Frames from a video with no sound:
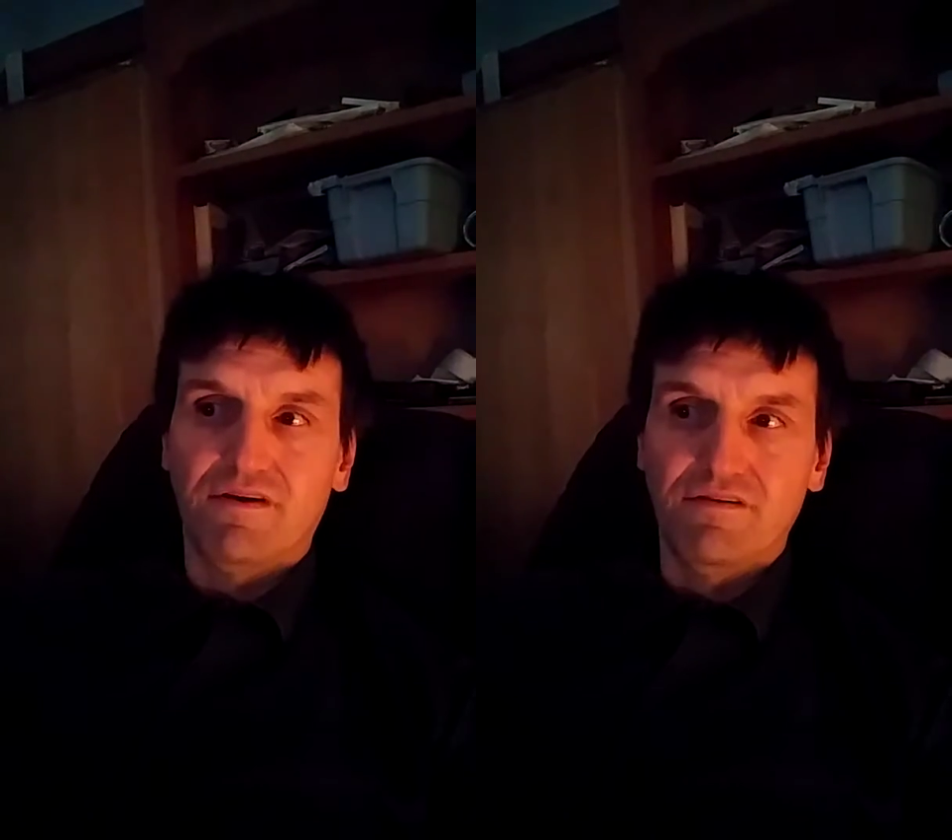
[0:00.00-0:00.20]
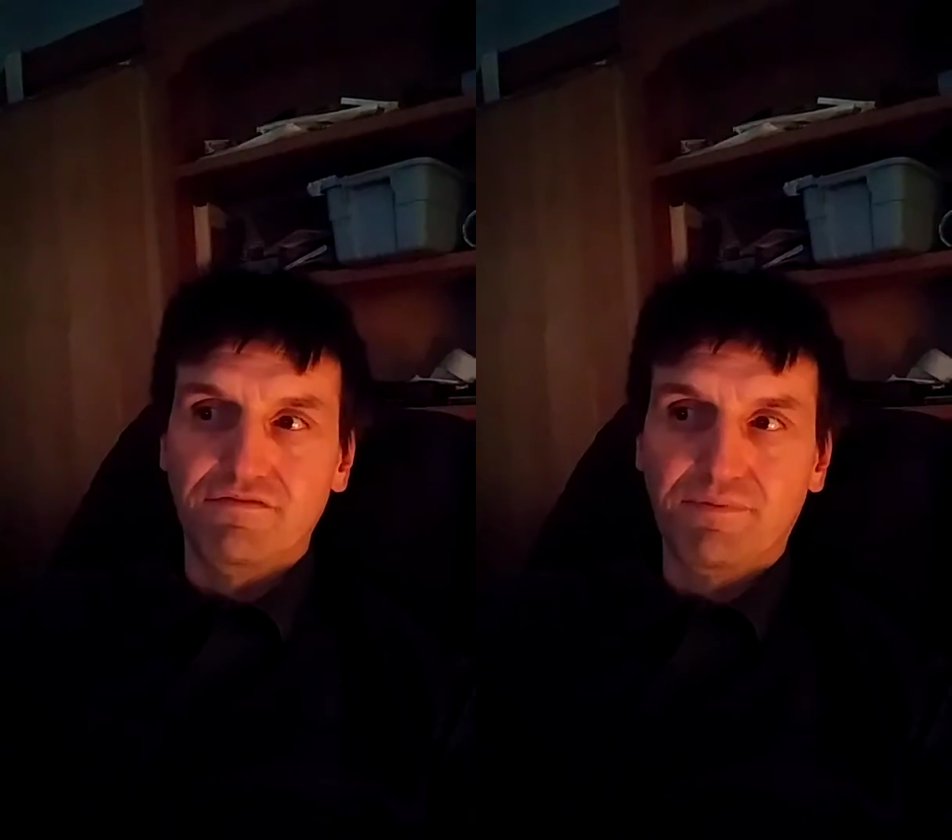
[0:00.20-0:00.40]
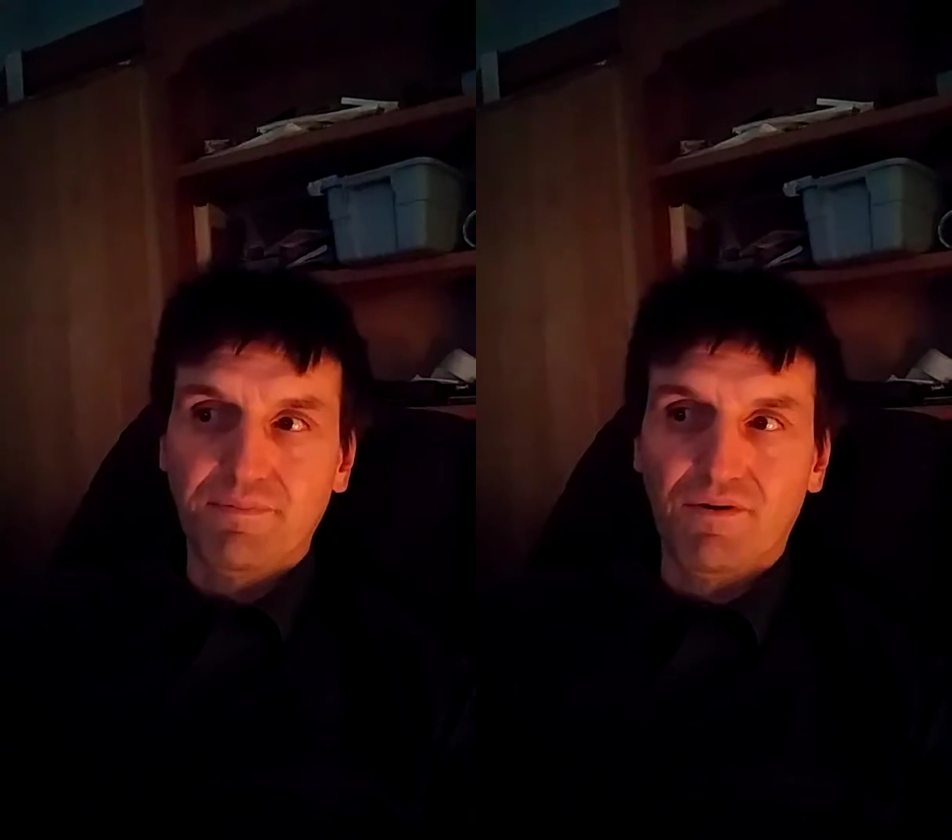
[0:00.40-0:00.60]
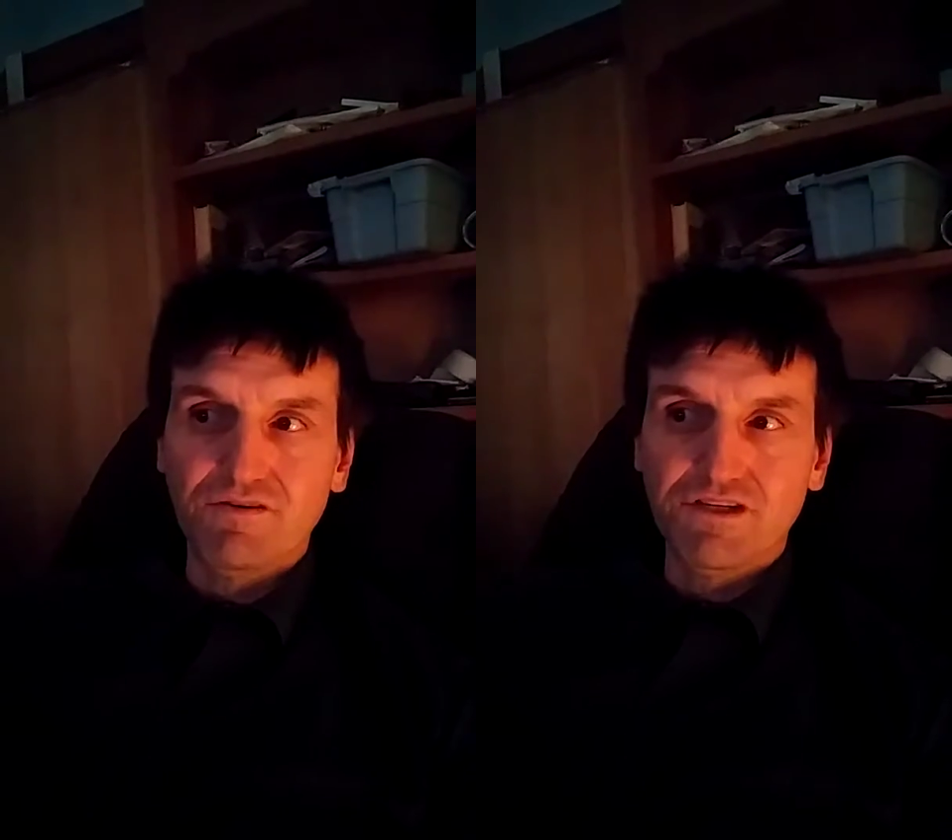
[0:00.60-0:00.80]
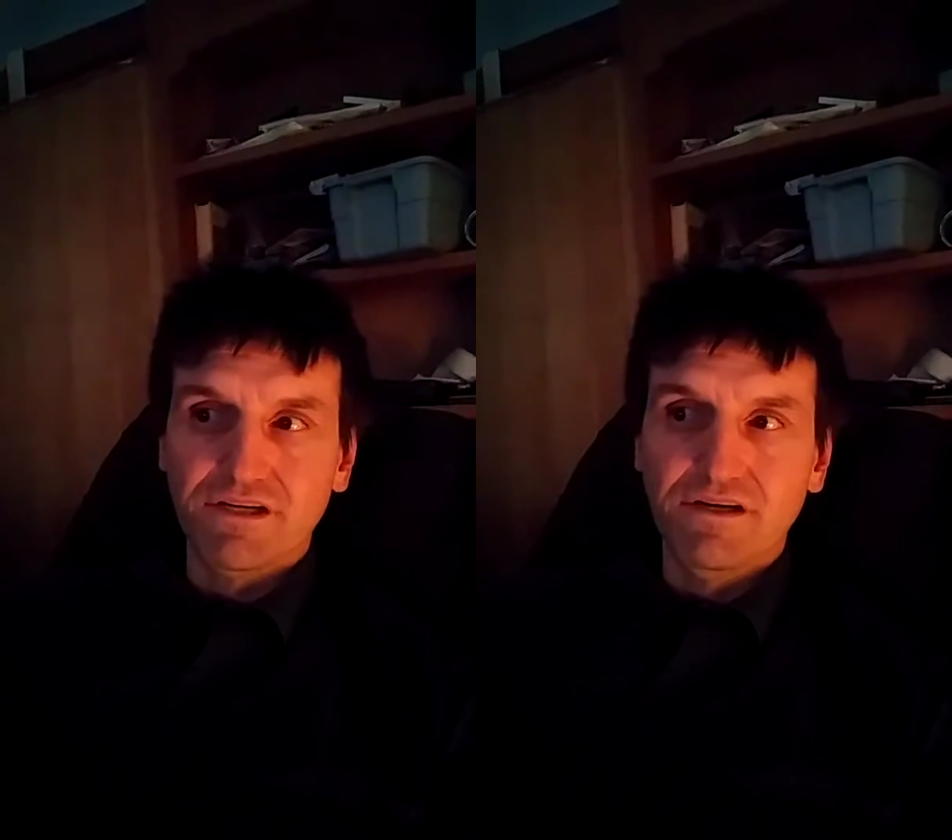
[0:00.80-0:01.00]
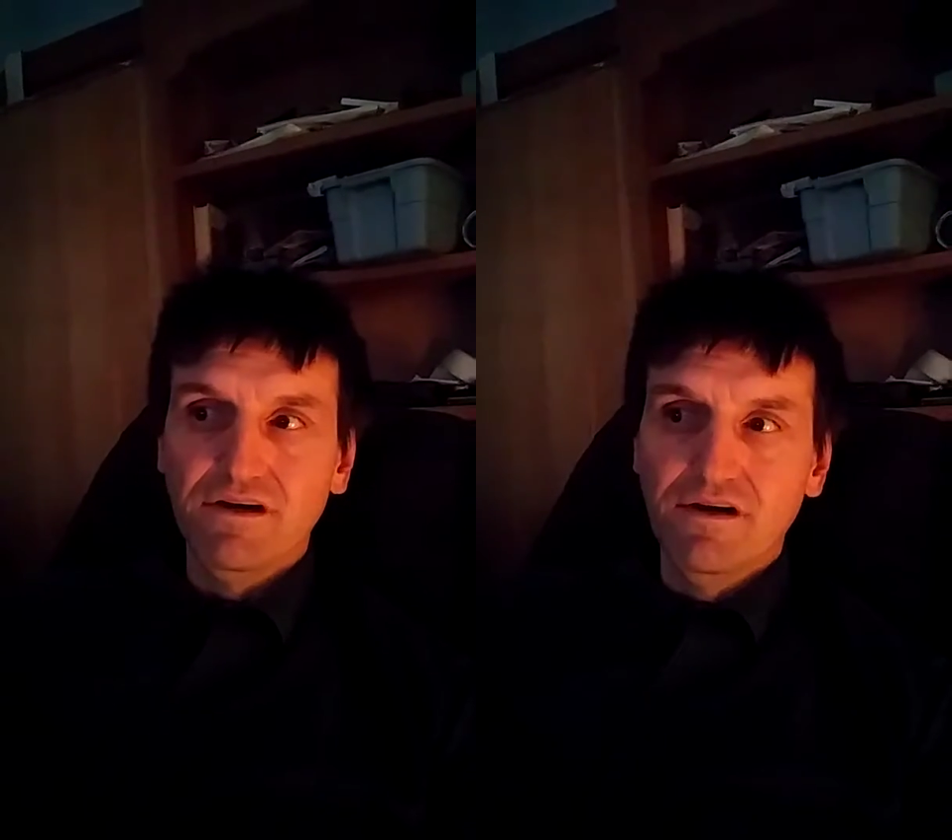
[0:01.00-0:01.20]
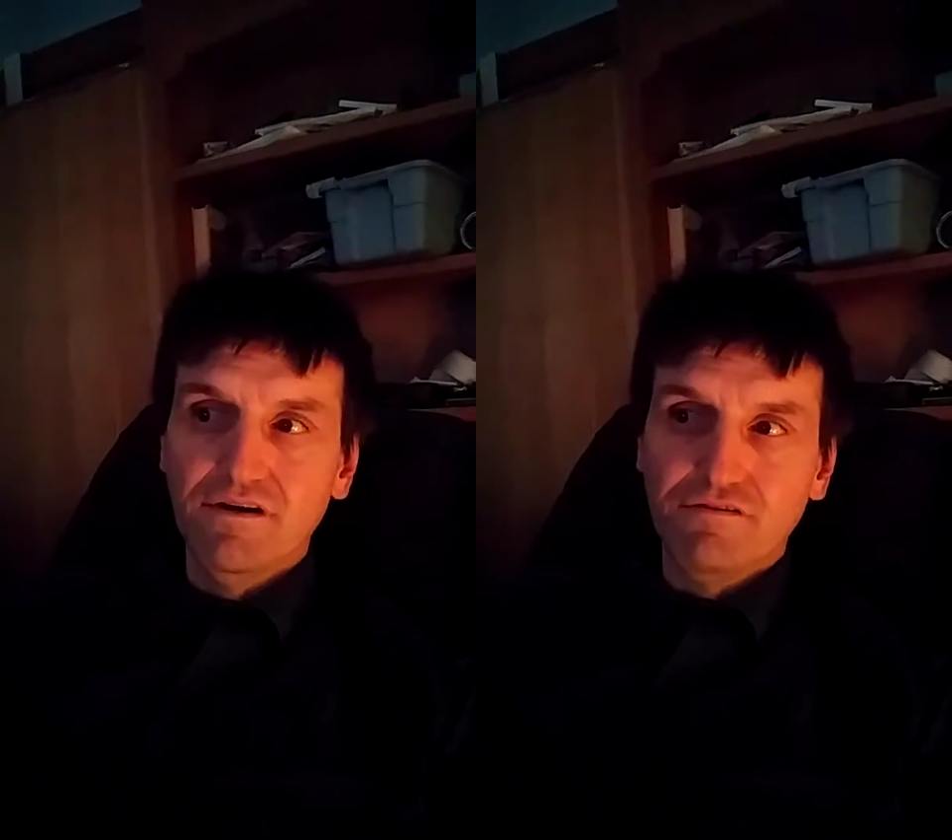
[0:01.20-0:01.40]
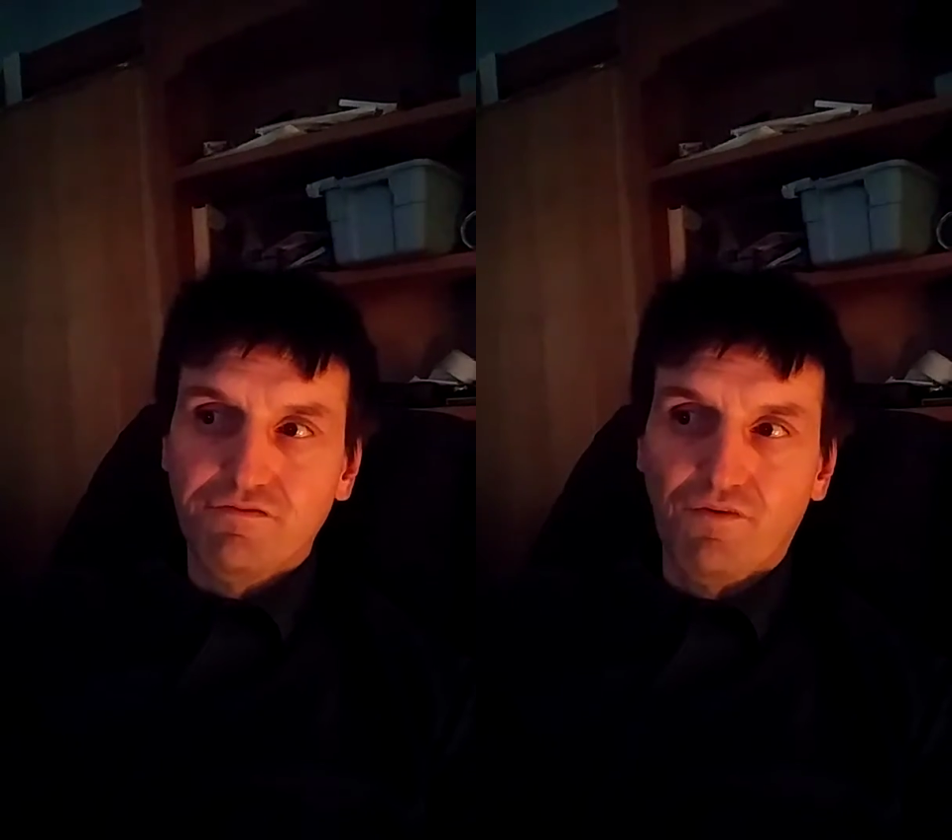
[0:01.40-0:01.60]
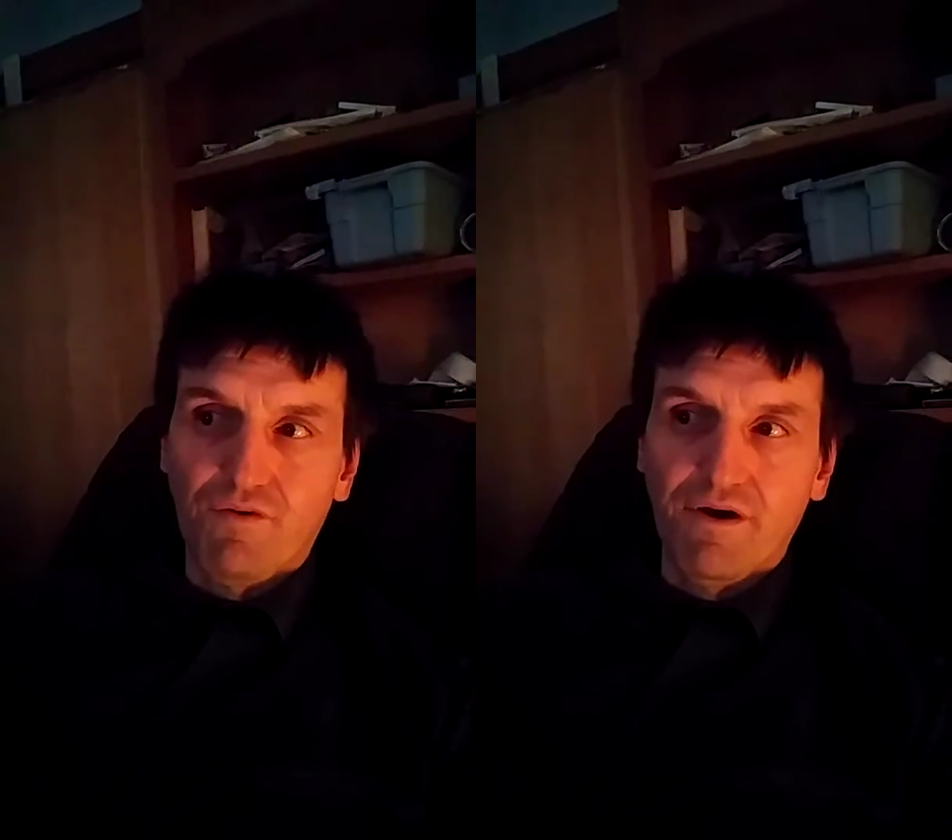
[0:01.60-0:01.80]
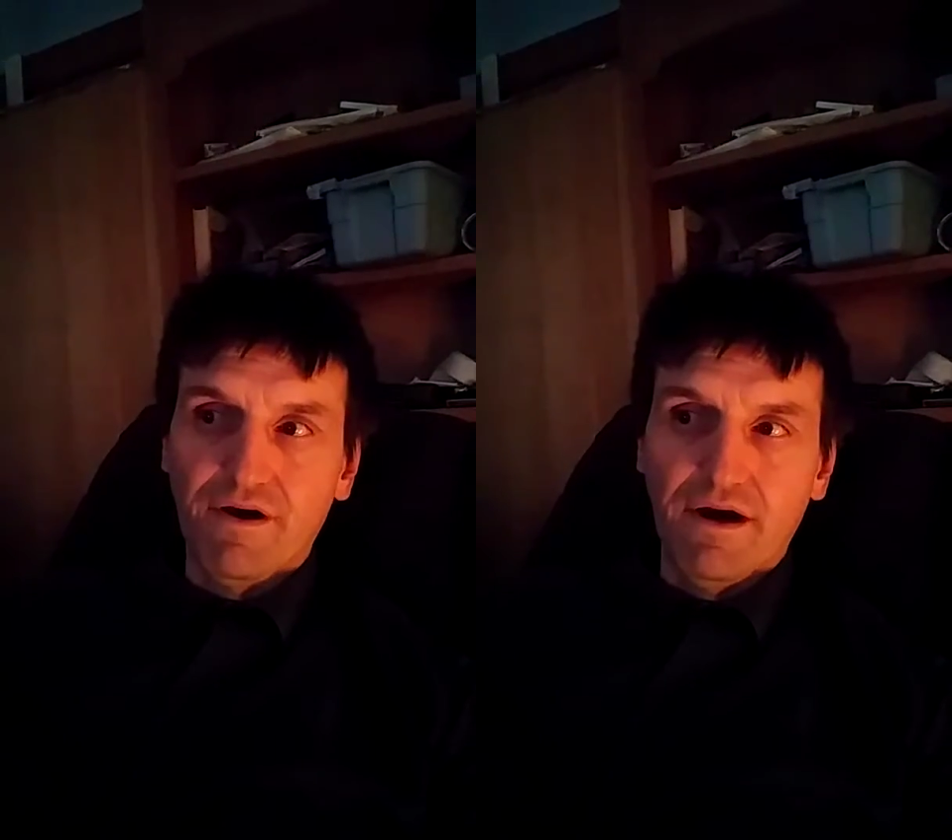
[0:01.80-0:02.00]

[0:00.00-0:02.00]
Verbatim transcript: of propulsion for,